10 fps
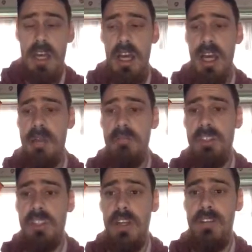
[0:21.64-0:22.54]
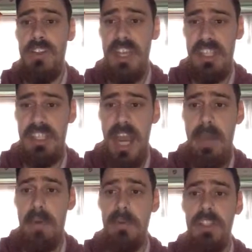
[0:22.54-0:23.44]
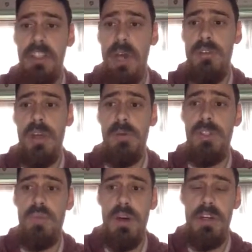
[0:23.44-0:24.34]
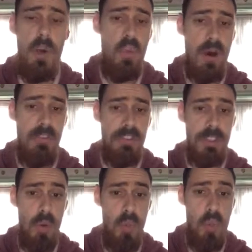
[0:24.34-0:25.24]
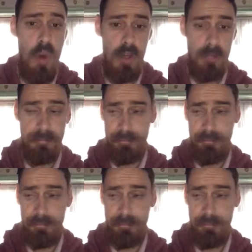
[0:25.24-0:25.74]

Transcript: So for this game, I'm going to go Norwich 1, Watford 1.